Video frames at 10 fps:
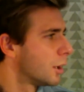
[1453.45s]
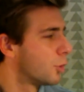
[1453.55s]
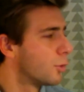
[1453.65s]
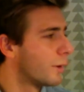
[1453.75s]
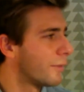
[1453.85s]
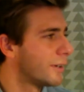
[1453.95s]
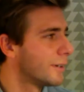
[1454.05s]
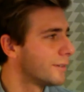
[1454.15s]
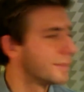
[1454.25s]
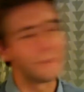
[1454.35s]

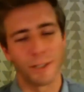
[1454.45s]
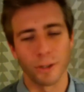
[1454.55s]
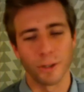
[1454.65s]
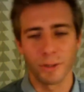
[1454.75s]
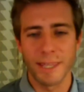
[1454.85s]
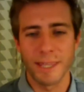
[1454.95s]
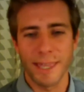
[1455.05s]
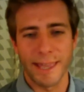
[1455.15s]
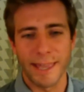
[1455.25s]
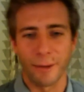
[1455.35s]
Griffin,
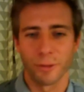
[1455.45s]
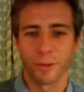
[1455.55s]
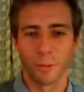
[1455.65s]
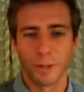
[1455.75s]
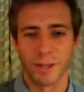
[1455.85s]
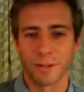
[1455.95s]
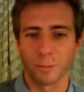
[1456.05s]
leaking out a little bit,